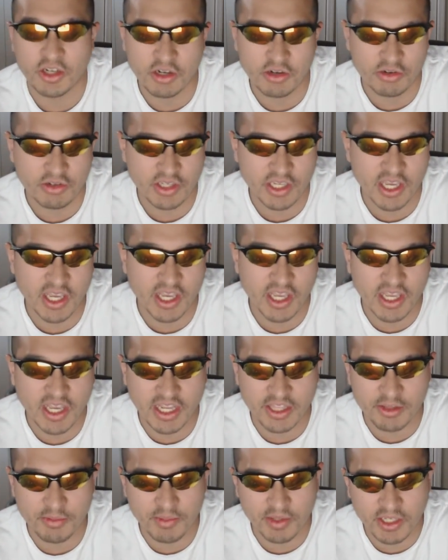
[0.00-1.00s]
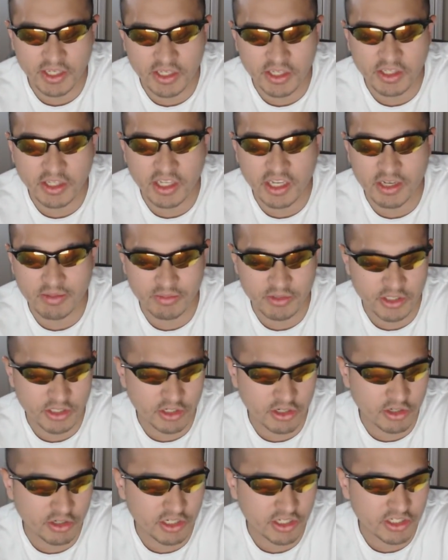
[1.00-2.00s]
Okay, at the beginning of the
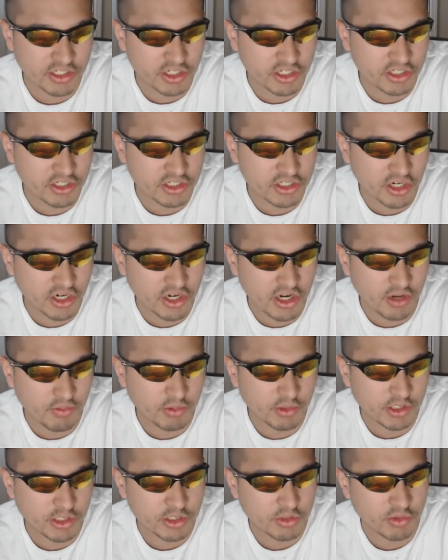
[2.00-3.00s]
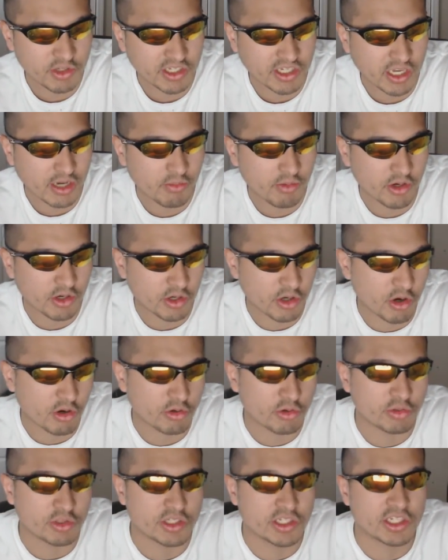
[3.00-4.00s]
episode, it does start off with its recap where
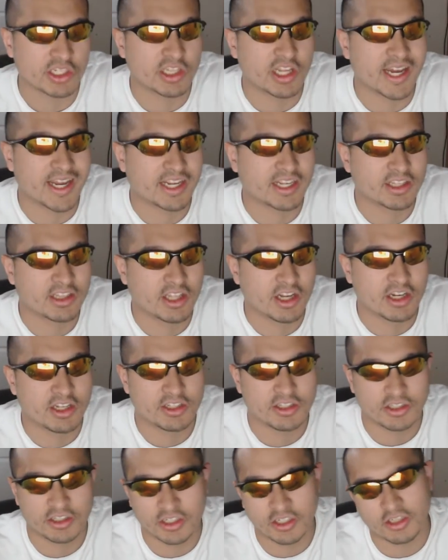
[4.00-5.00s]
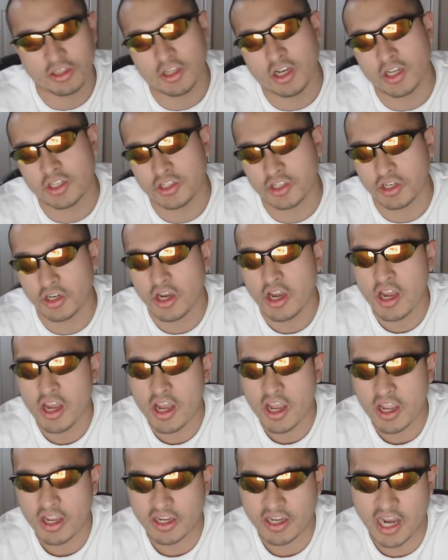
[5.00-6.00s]
Goku did like la did launch a
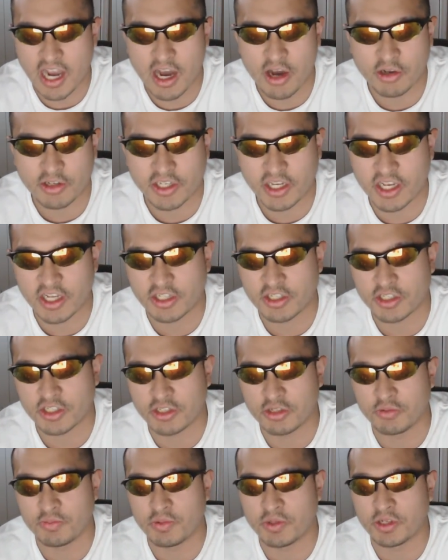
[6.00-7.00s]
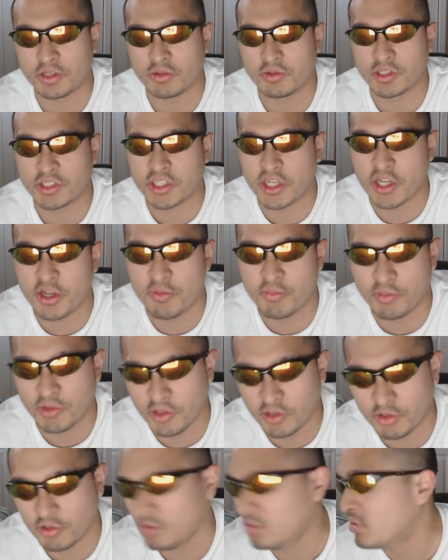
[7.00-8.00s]
Kaioken Super Saiyan
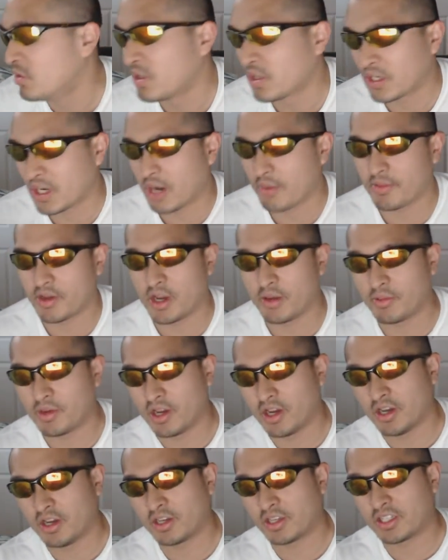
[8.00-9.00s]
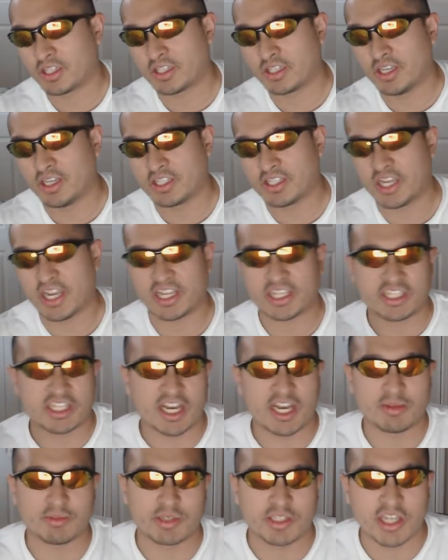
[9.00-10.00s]
Blue Kamehameha attack
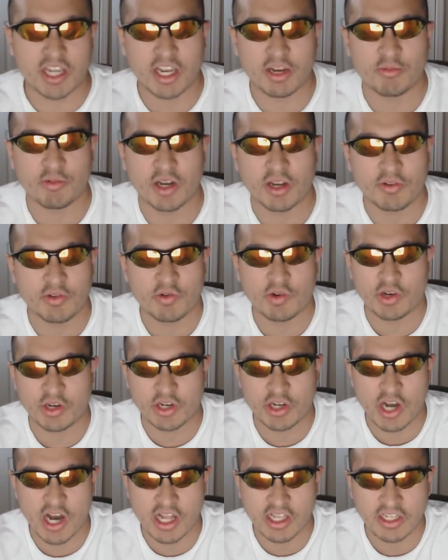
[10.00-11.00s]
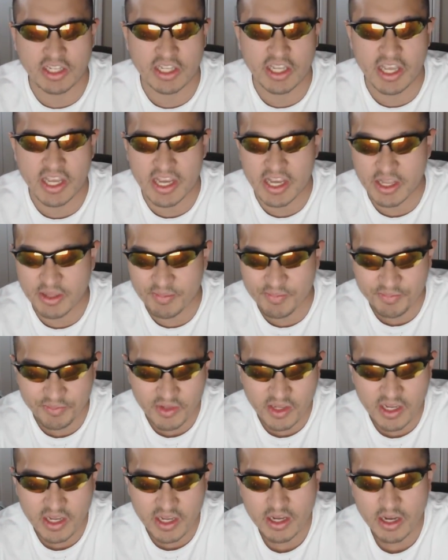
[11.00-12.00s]
times 10, whatever you want to call it. And
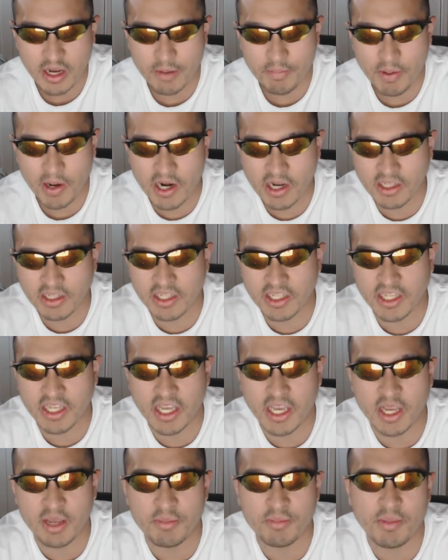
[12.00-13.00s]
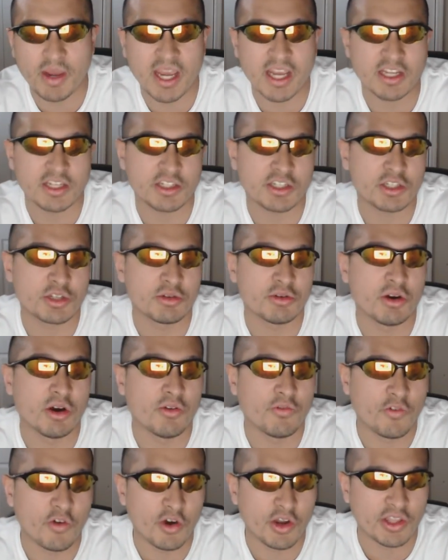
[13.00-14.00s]
apparently Hit managed to
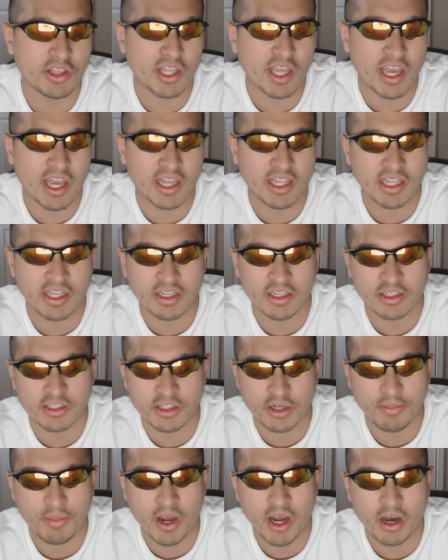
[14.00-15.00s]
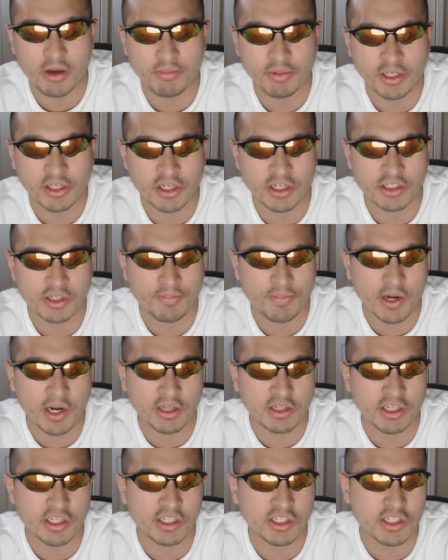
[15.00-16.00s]
avoid that somehow, because
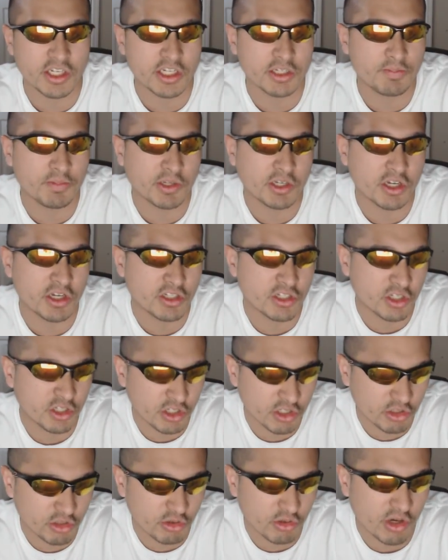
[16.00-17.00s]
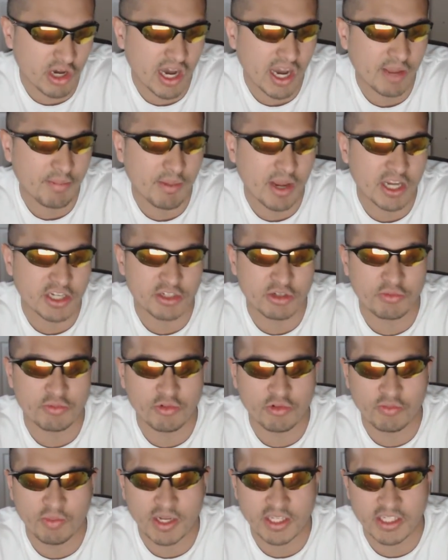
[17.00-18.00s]
apparently he says, "Because of you, I managed to
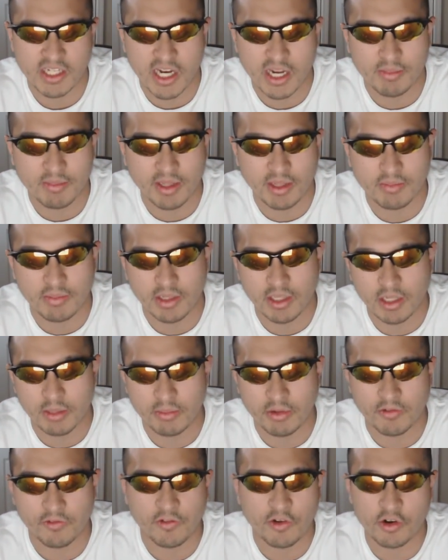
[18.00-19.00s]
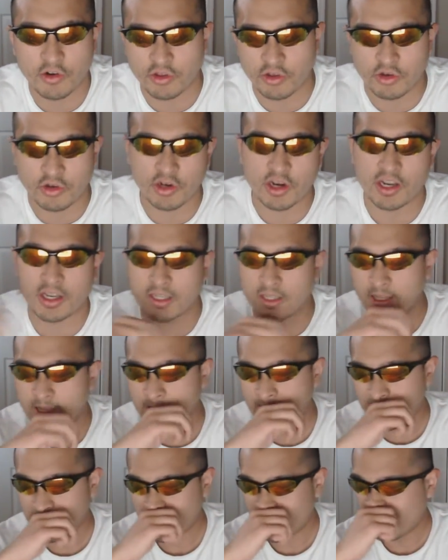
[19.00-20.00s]
improve my time leap a little bit further," and
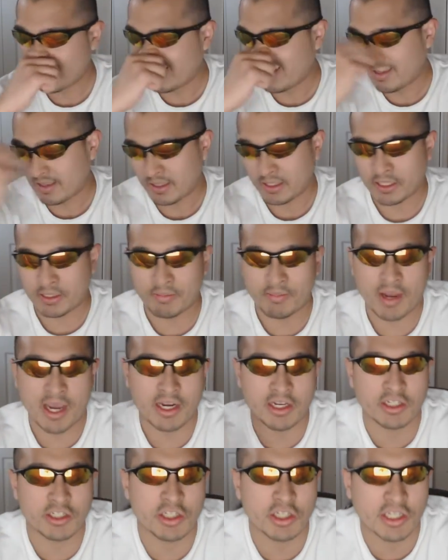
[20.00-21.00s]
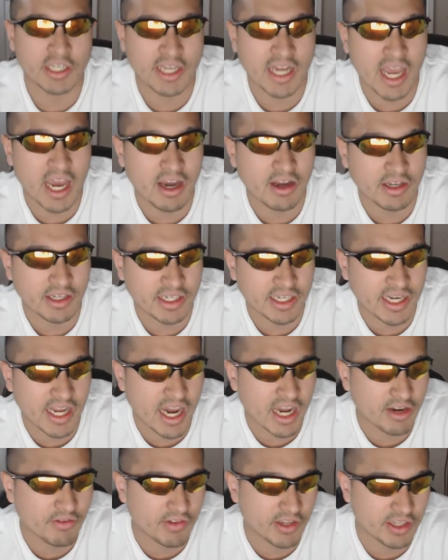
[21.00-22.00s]
he managed to get
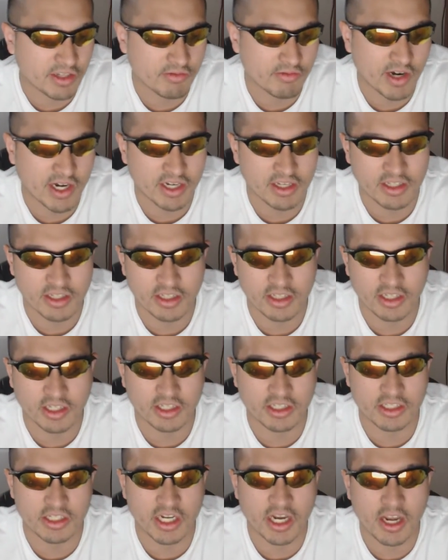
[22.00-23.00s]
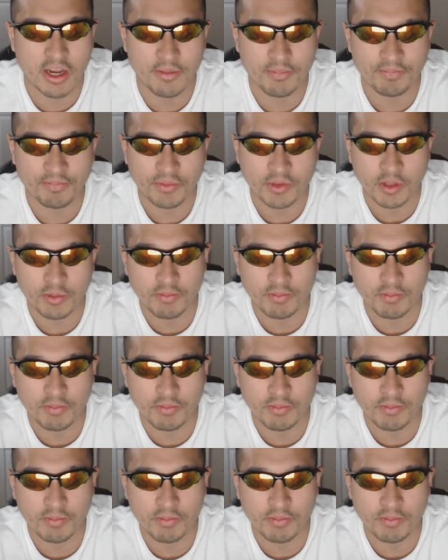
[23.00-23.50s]
out of it right in the nick of time.